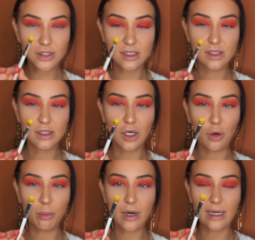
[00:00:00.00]
It's so
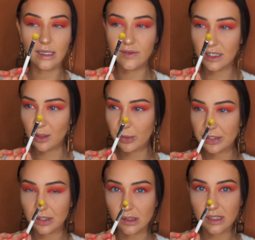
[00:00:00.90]
bright, even on the
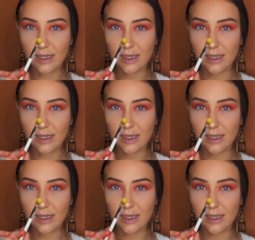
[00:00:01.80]
bristles.